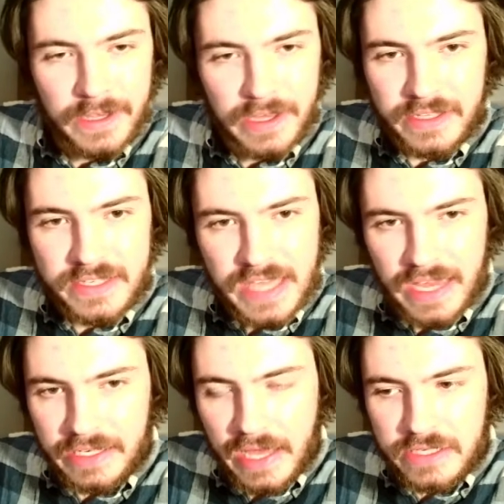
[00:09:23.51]
it
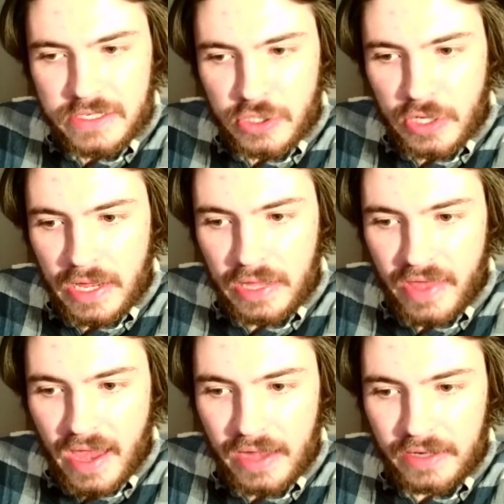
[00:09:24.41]
said yesterday
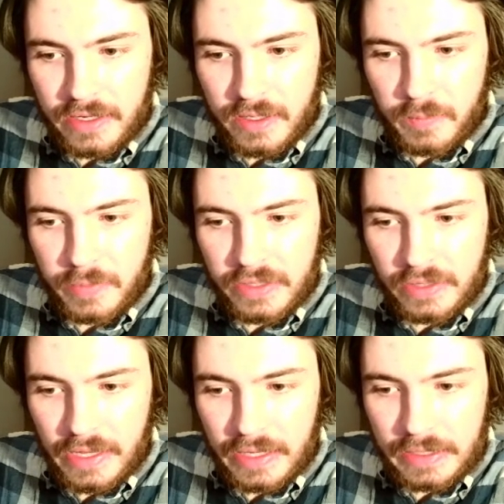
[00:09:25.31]
that it had
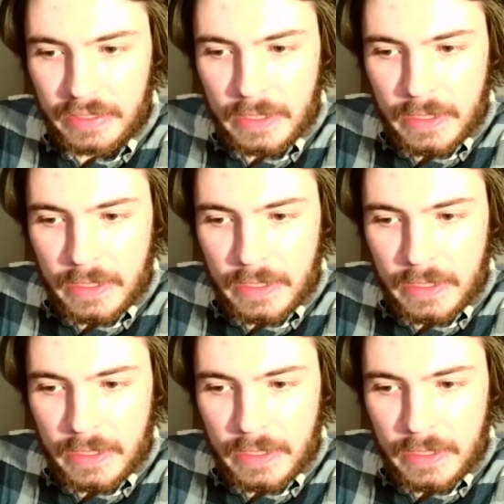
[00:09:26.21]
been like